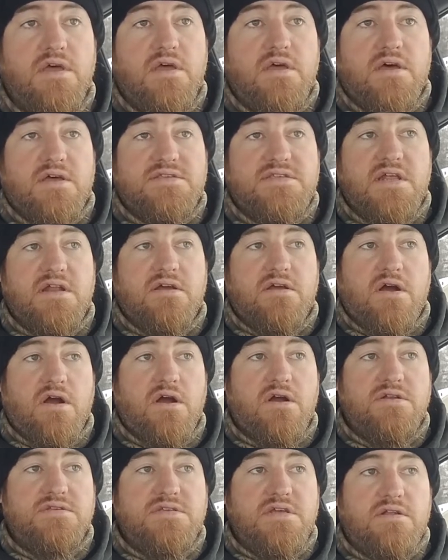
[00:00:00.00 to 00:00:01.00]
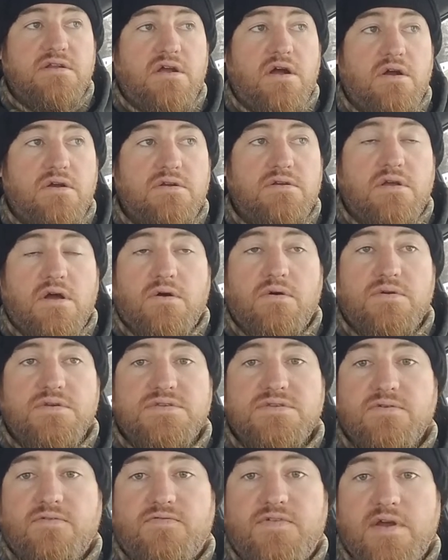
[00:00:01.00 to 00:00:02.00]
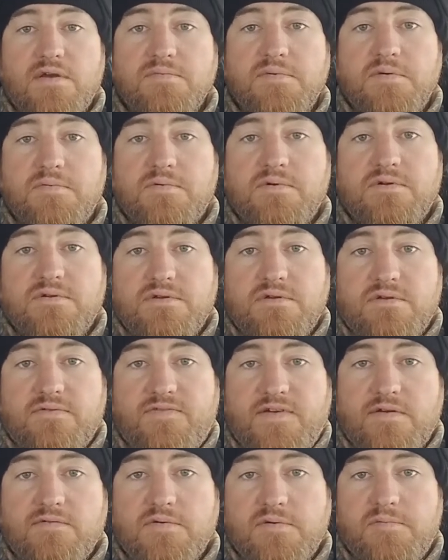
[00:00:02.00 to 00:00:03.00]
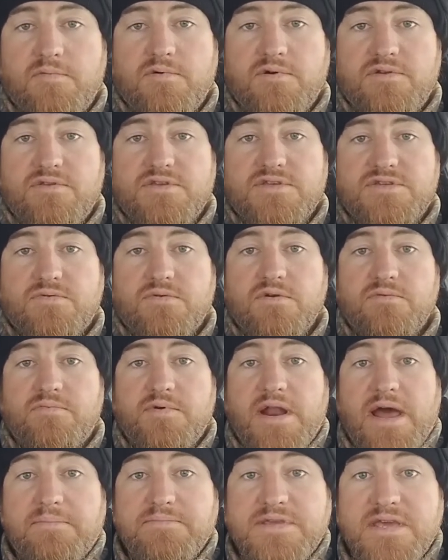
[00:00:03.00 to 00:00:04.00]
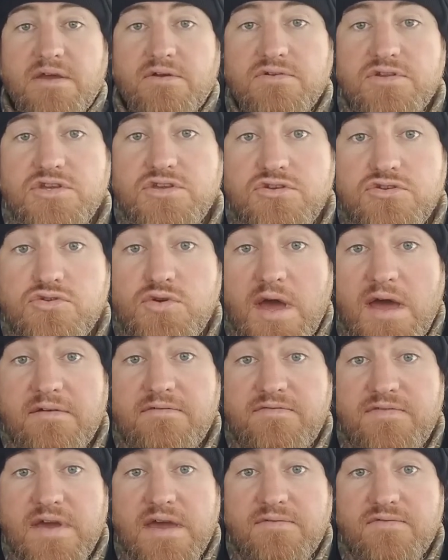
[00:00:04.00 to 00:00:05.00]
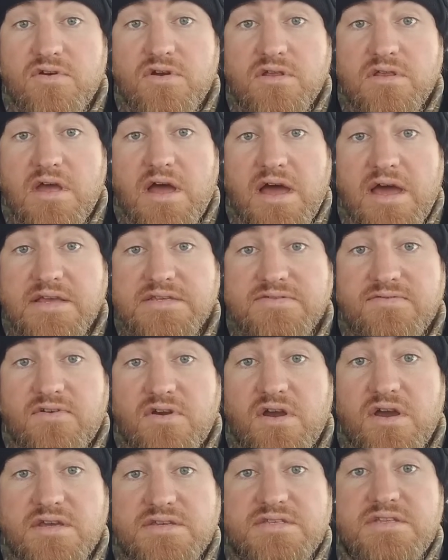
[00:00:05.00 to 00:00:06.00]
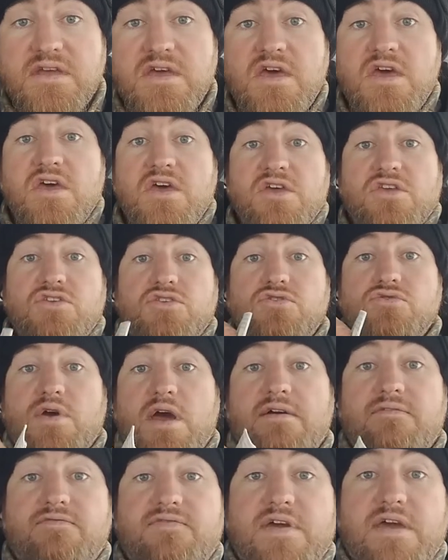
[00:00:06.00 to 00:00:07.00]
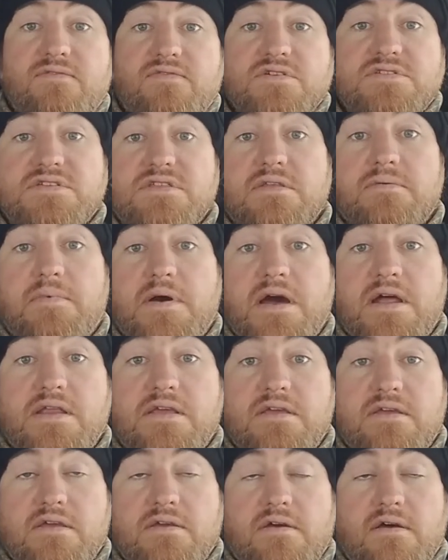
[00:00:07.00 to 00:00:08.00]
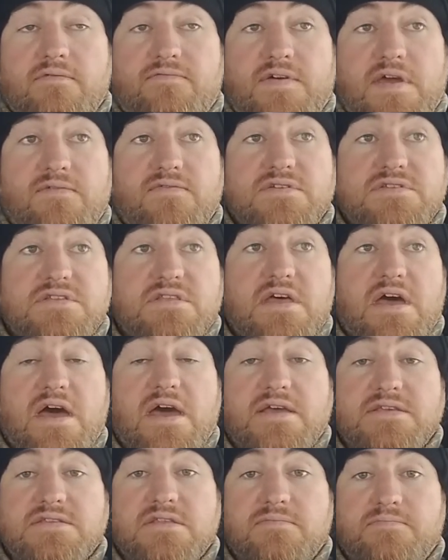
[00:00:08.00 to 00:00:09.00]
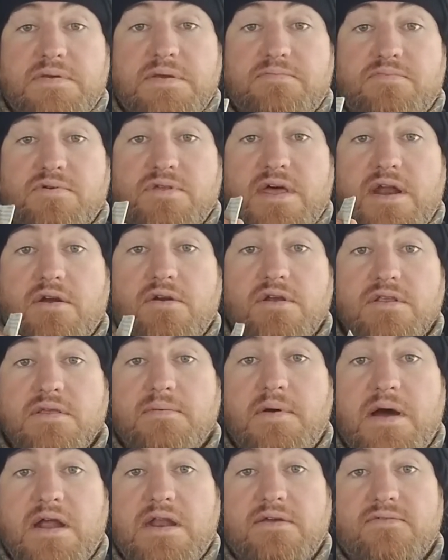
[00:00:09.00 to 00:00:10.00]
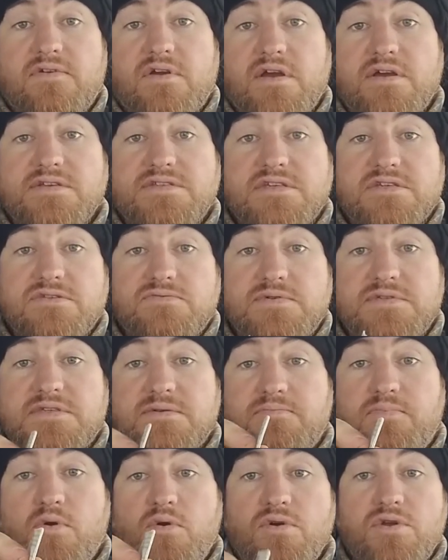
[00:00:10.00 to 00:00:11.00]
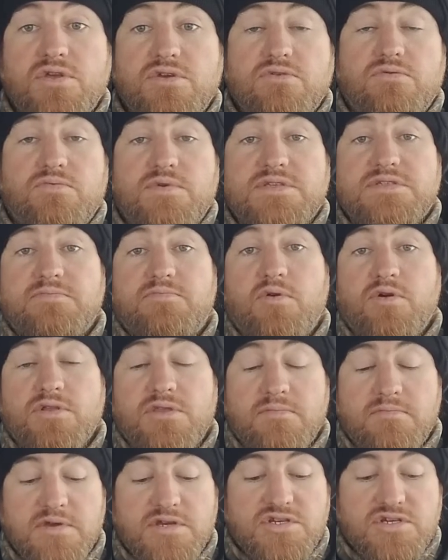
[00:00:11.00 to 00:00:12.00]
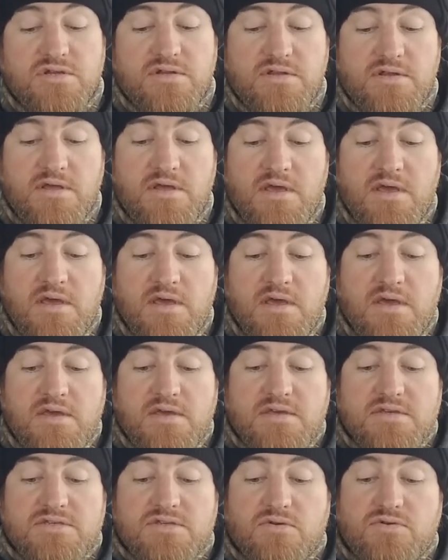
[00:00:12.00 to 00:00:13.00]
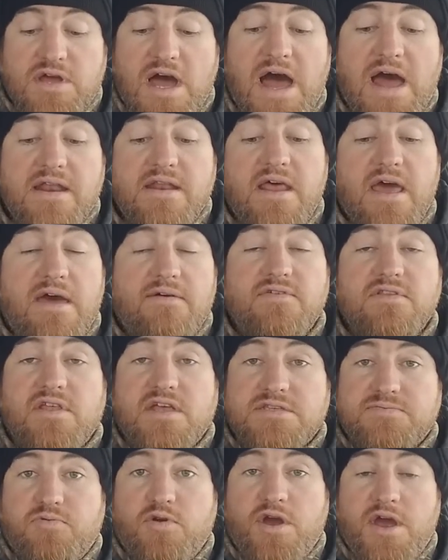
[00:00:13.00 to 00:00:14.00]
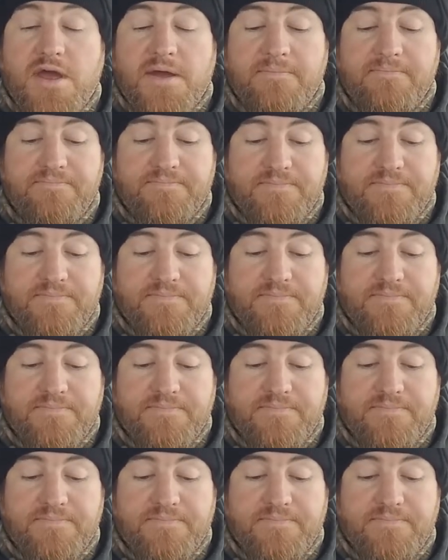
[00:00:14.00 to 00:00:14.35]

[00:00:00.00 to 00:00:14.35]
a set of cards that aren't always so favorable favorable in this world. But I'm telling you, you have favor in the eyes of Christ you have favors in the body, uh, favors in the eyes of the people that are in the body of Christ because we support you and we support the mission. So, God in heaven, let's pray.